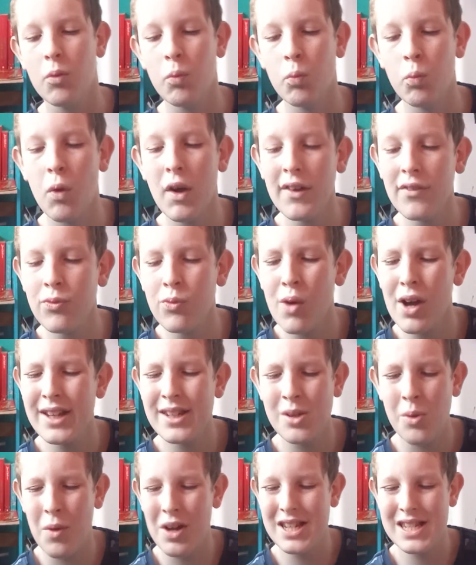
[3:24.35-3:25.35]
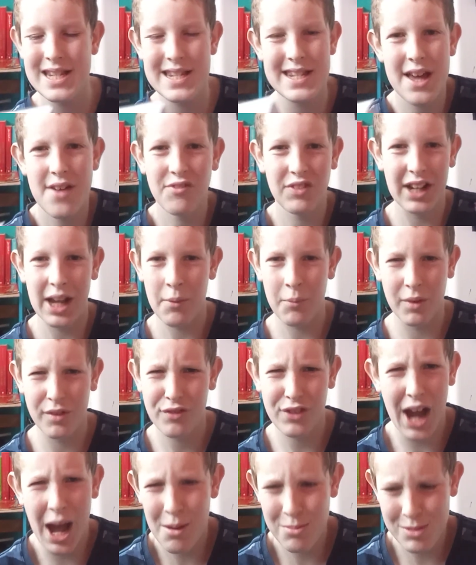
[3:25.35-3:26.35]
"What if Wendy went to Neverland
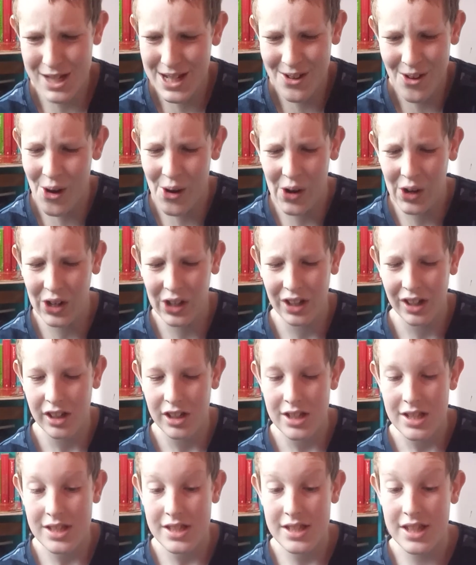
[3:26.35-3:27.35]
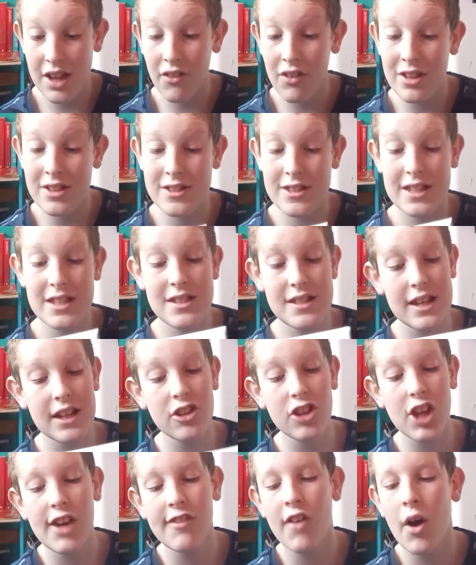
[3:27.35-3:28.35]
with Captain Hook?
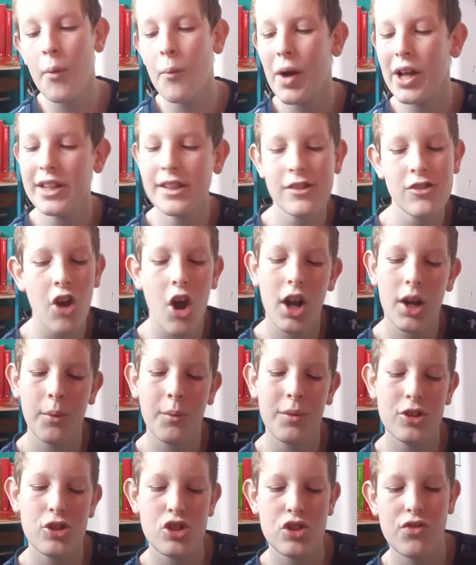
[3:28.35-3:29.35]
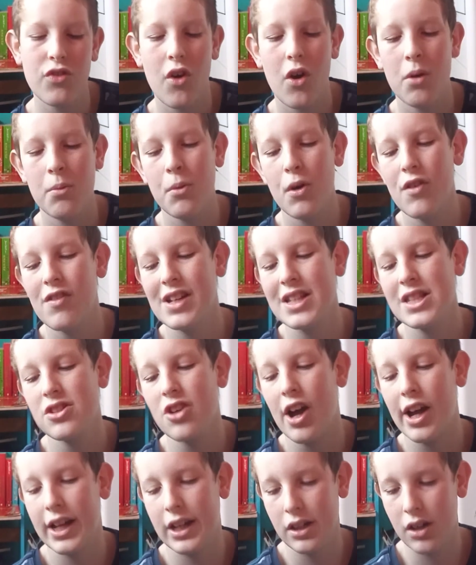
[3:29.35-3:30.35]
16-year-old Wendy Darling wishes for a more
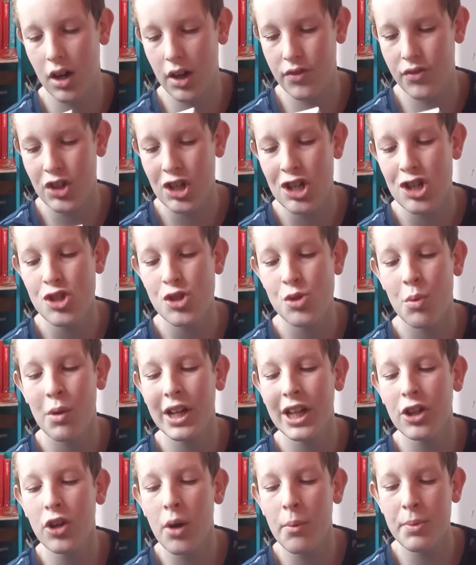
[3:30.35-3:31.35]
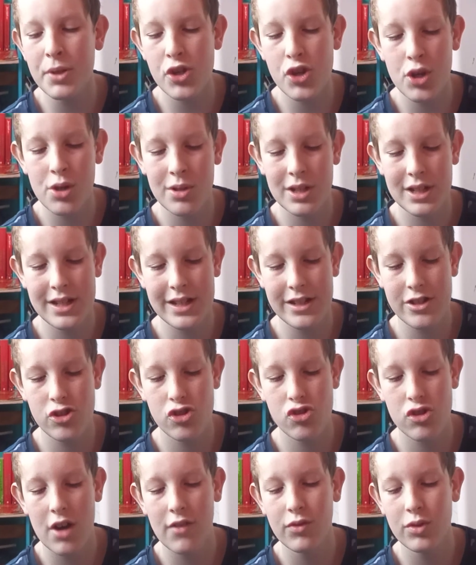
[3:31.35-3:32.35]
exciting life. So when an opportunity to
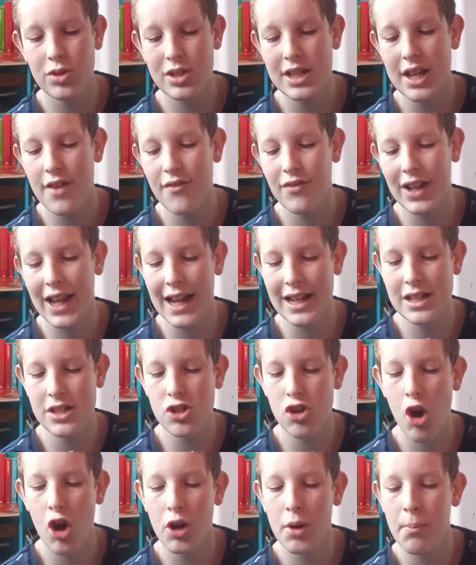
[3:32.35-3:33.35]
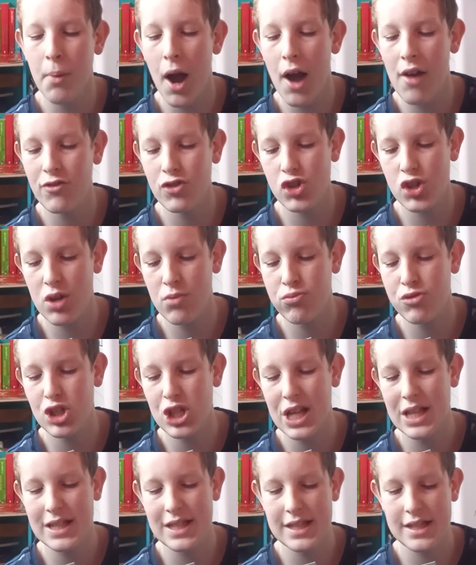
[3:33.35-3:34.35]
travel to Neverland on a pirate ship
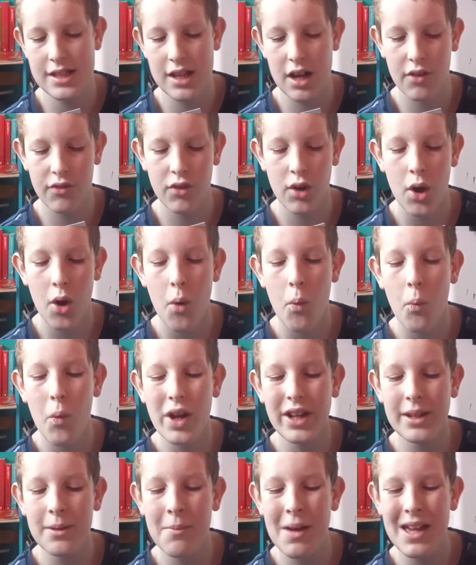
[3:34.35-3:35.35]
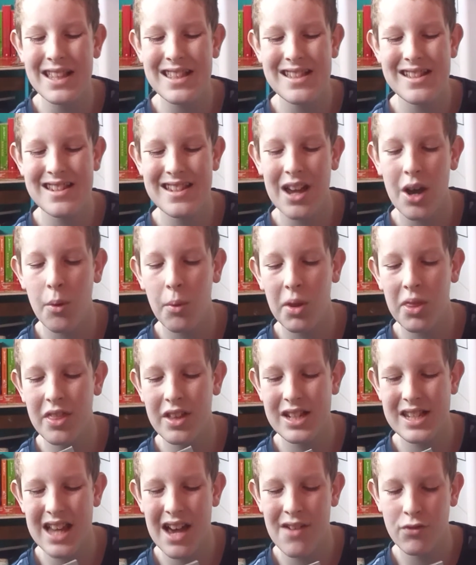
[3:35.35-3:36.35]
presents itself, Wendy makes a deal with
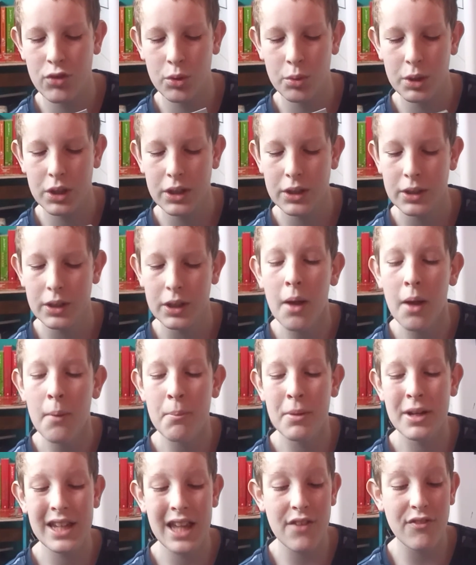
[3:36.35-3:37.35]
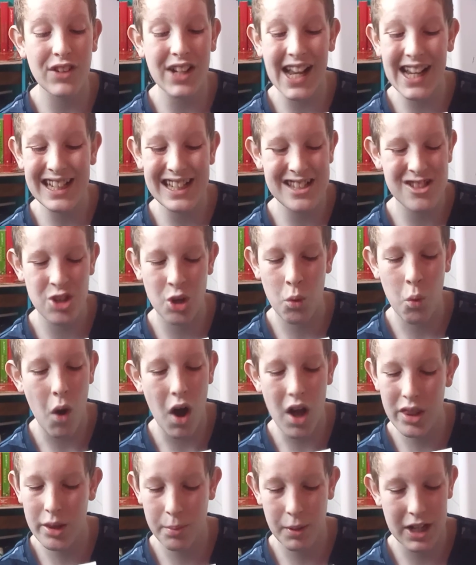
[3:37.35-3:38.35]
the devil. But Neverland isn't
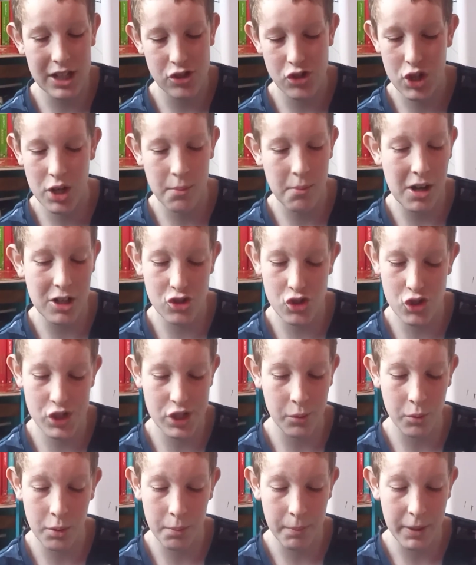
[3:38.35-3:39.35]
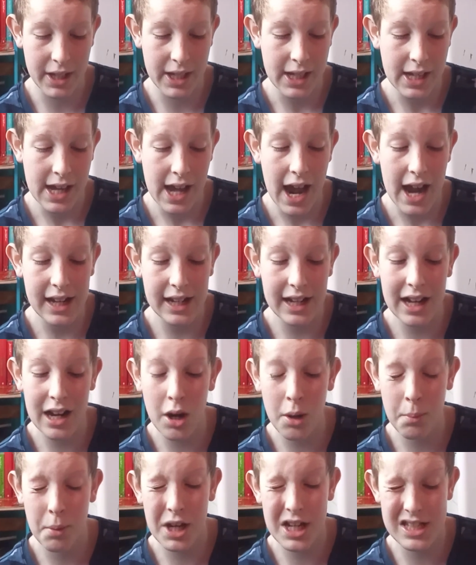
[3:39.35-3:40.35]
quite the place she imagined it would be, and a
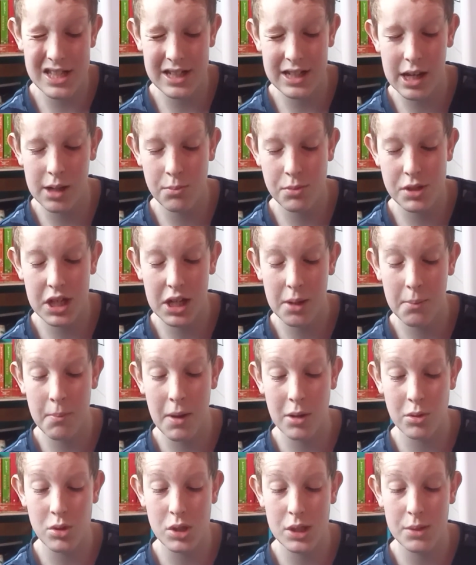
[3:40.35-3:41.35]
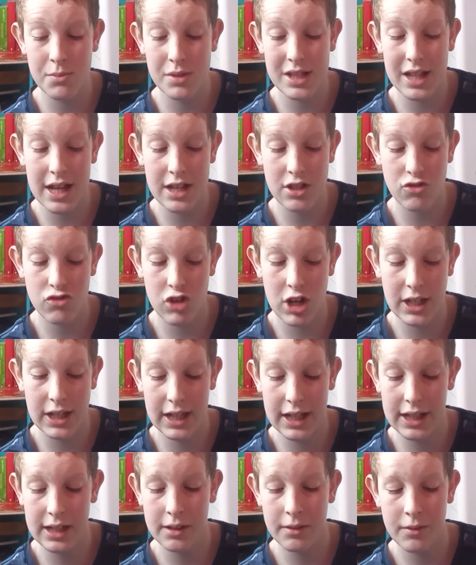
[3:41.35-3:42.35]
little pixie named Tinkerbell seems less
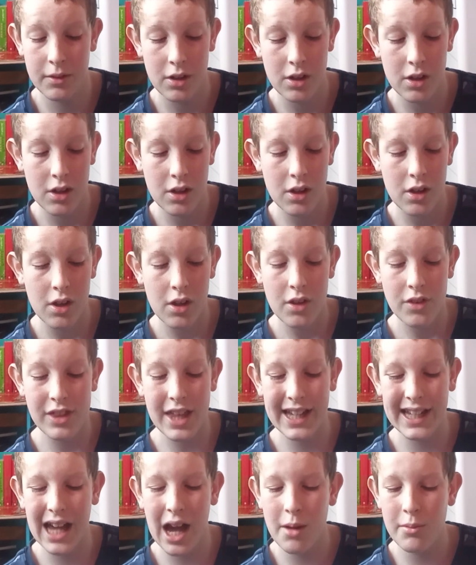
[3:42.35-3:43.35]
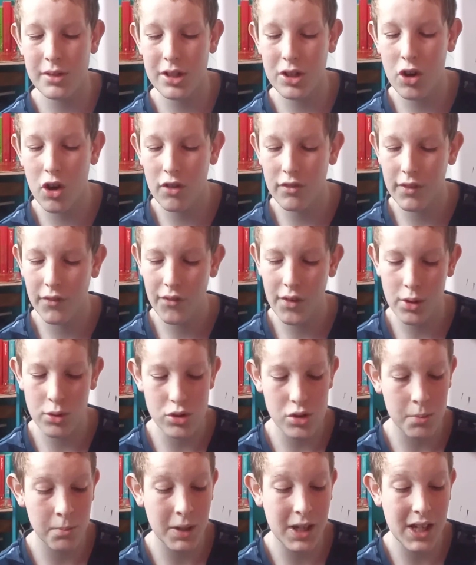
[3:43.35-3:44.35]
friendly. Then Captain Hook
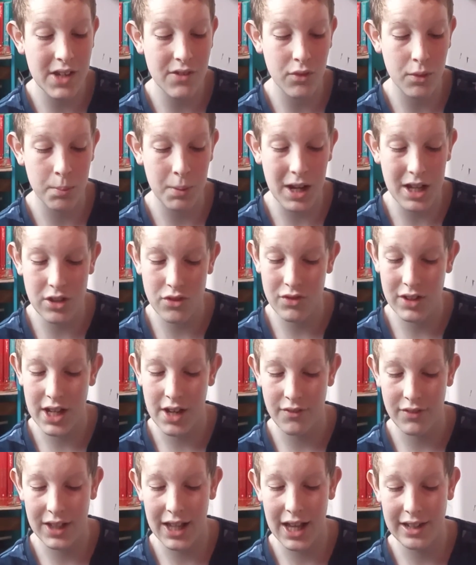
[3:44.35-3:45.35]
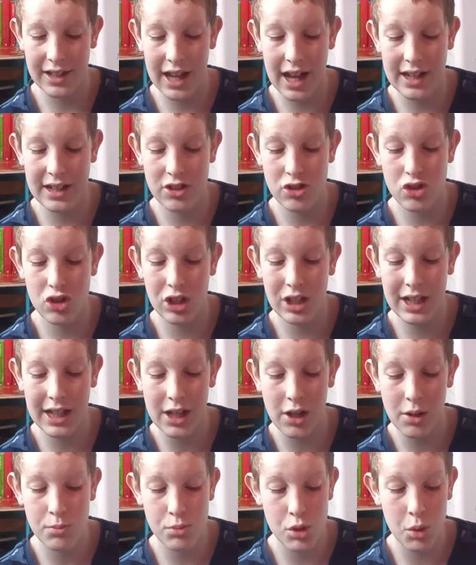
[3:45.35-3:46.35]
reveals some evil plans for Neverland, and it's
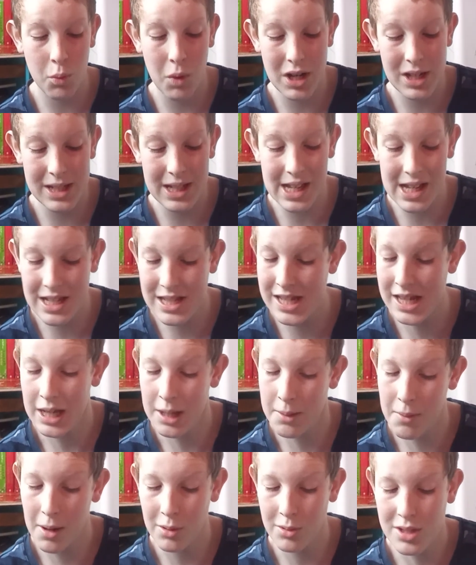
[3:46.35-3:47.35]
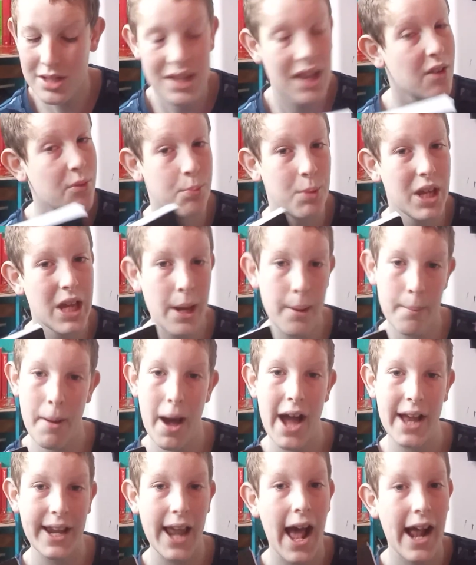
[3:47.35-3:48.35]
suddenly up to Wendy and Tinkerbell to save Peter
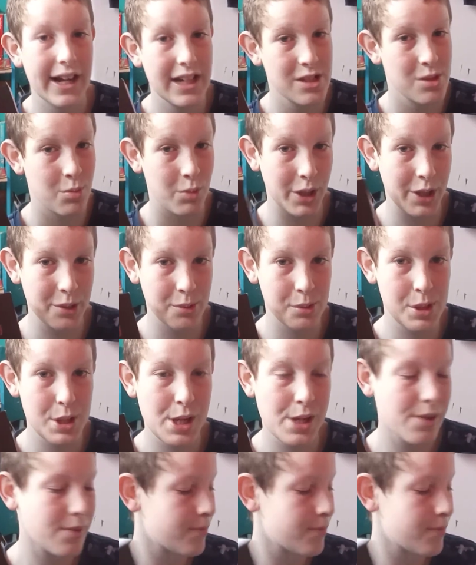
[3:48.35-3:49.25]
Pan and his world."